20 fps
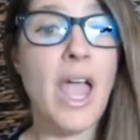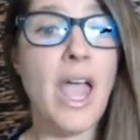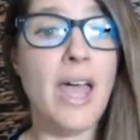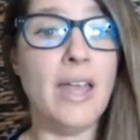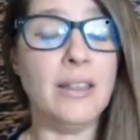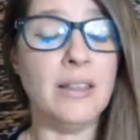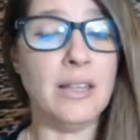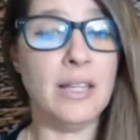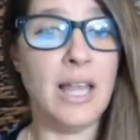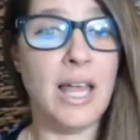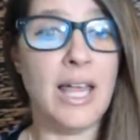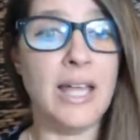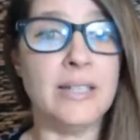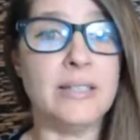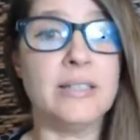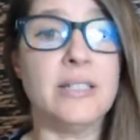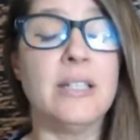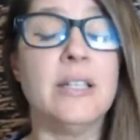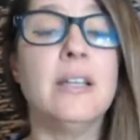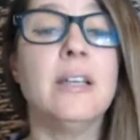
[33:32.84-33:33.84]
and
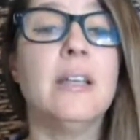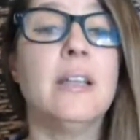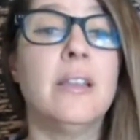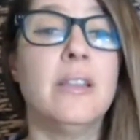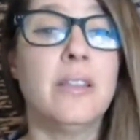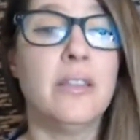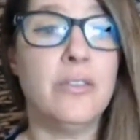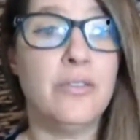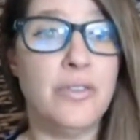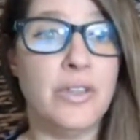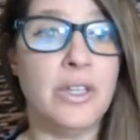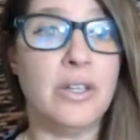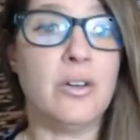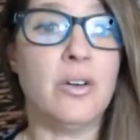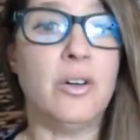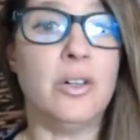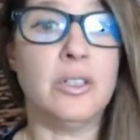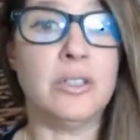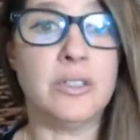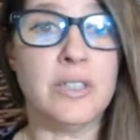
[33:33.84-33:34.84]
let the
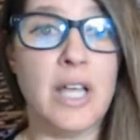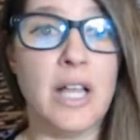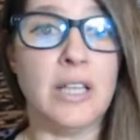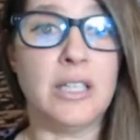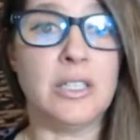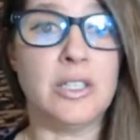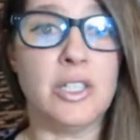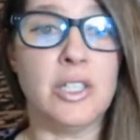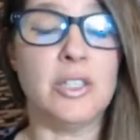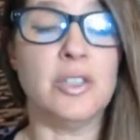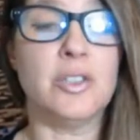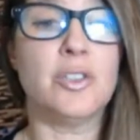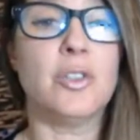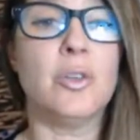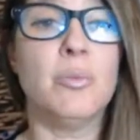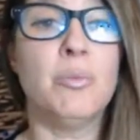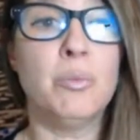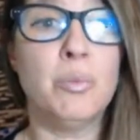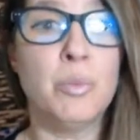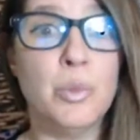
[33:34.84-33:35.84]
vehicle
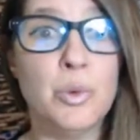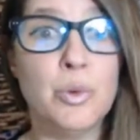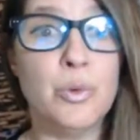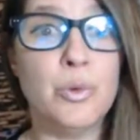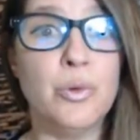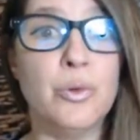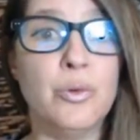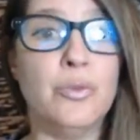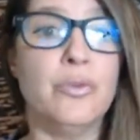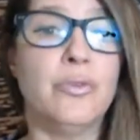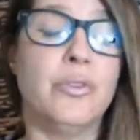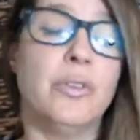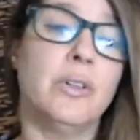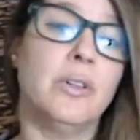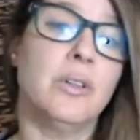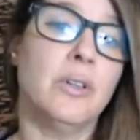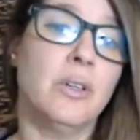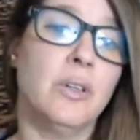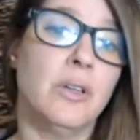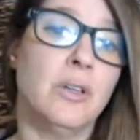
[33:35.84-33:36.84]
intelligence move
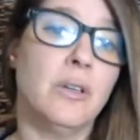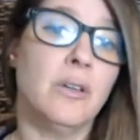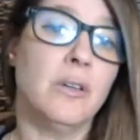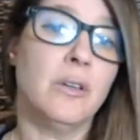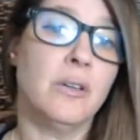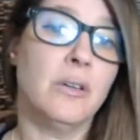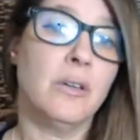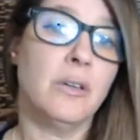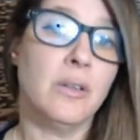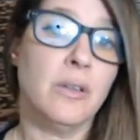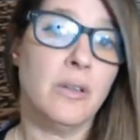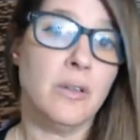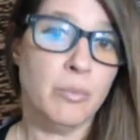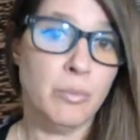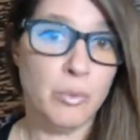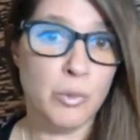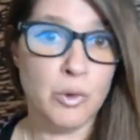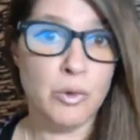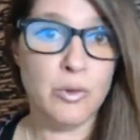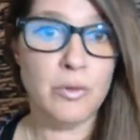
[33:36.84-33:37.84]

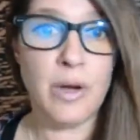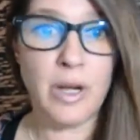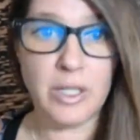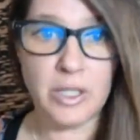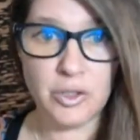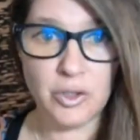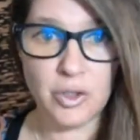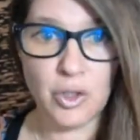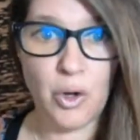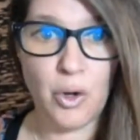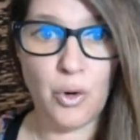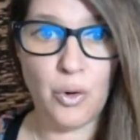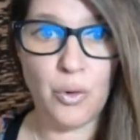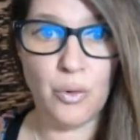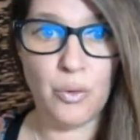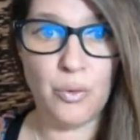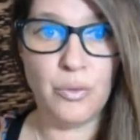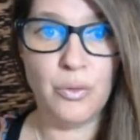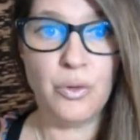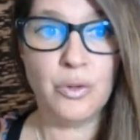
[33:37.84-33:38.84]
on its
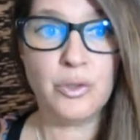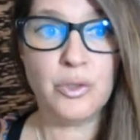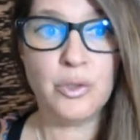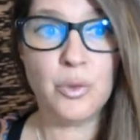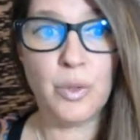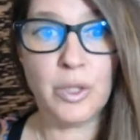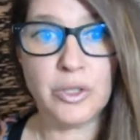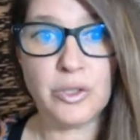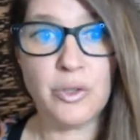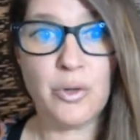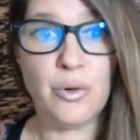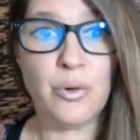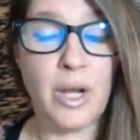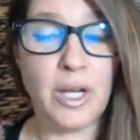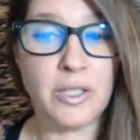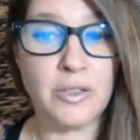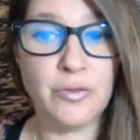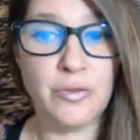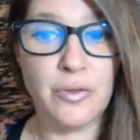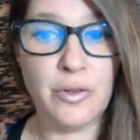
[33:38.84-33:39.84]
own to what's
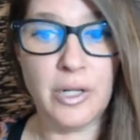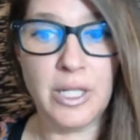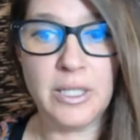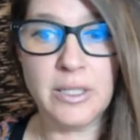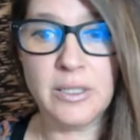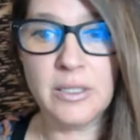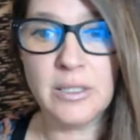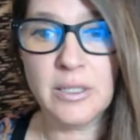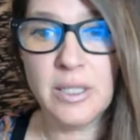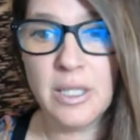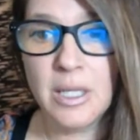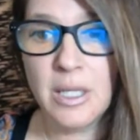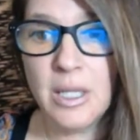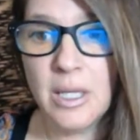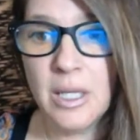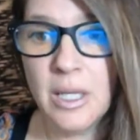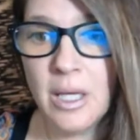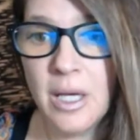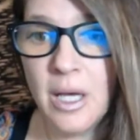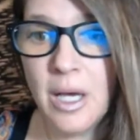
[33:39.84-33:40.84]
correct for it.
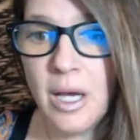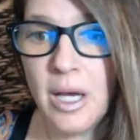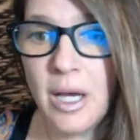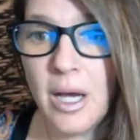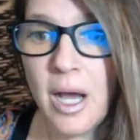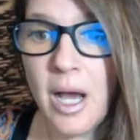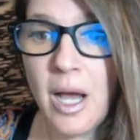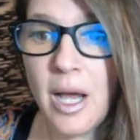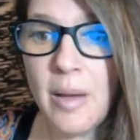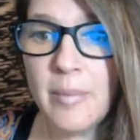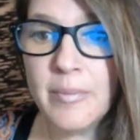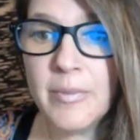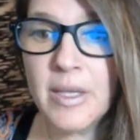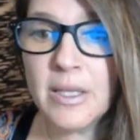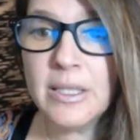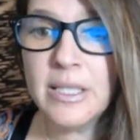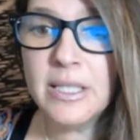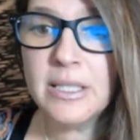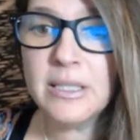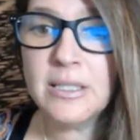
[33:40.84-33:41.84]
The
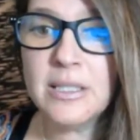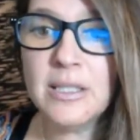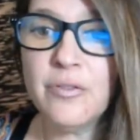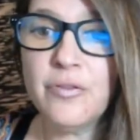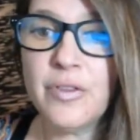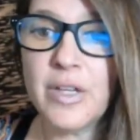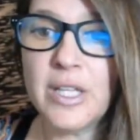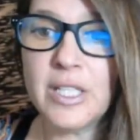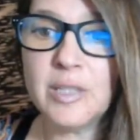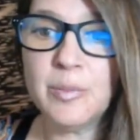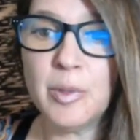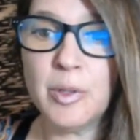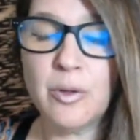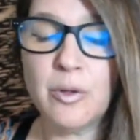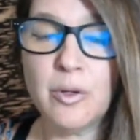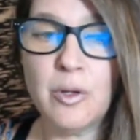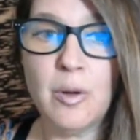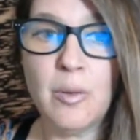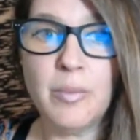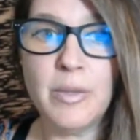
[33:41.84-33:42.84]
link to the Facebook
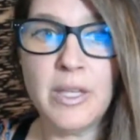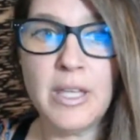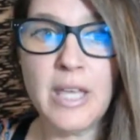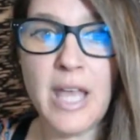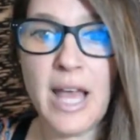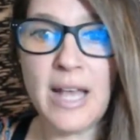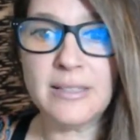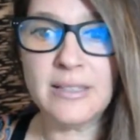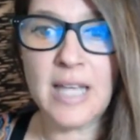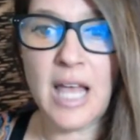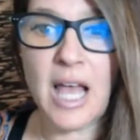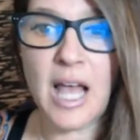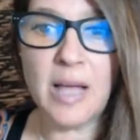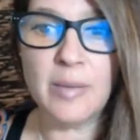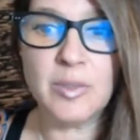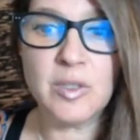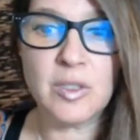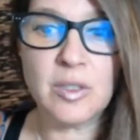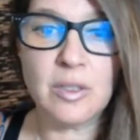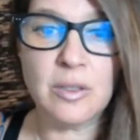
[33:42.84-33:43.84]
group. Yes,
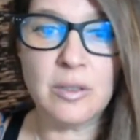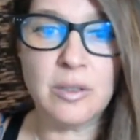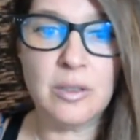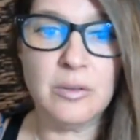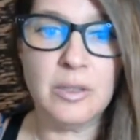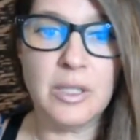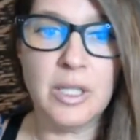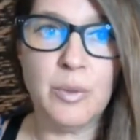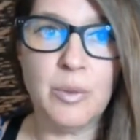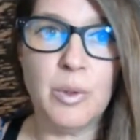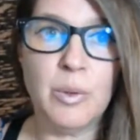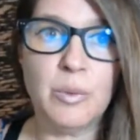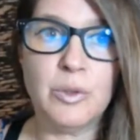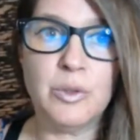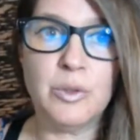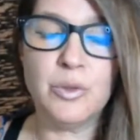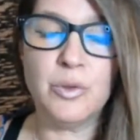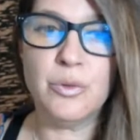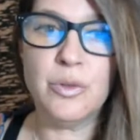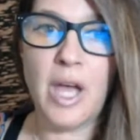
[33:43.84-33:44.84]
absolutely. We will
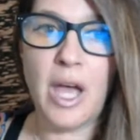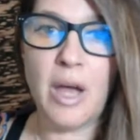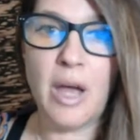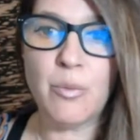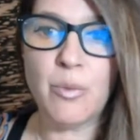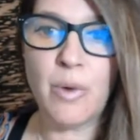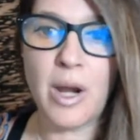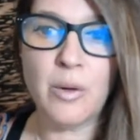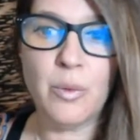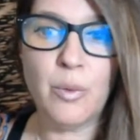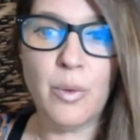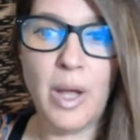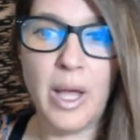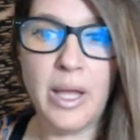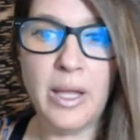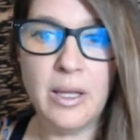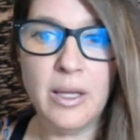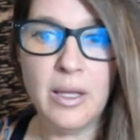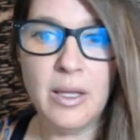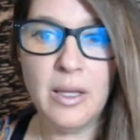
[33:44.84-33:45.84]
do that right
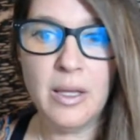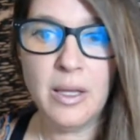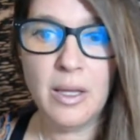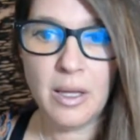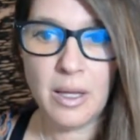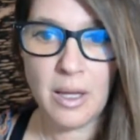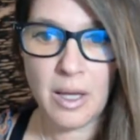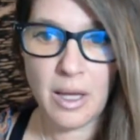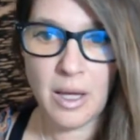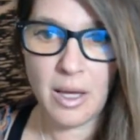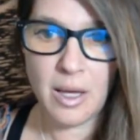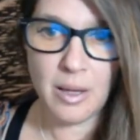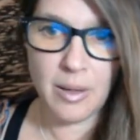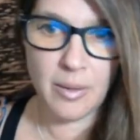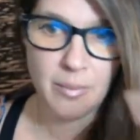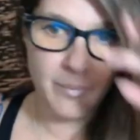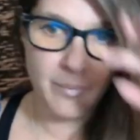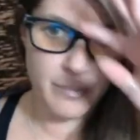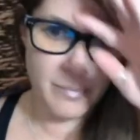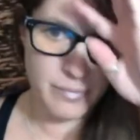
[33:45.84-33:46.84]
away.
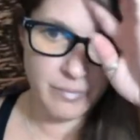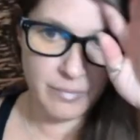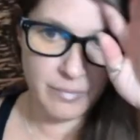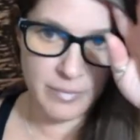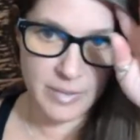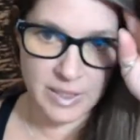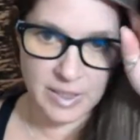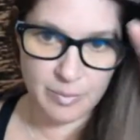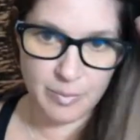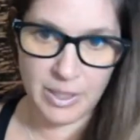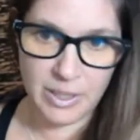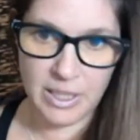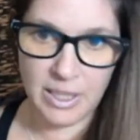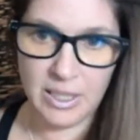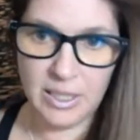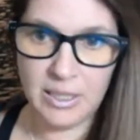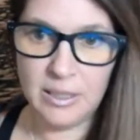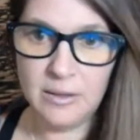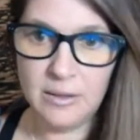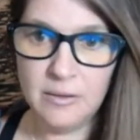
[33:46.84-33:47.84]
Miss
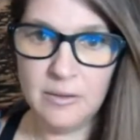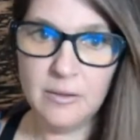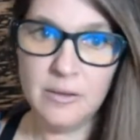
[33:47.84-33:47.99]
B.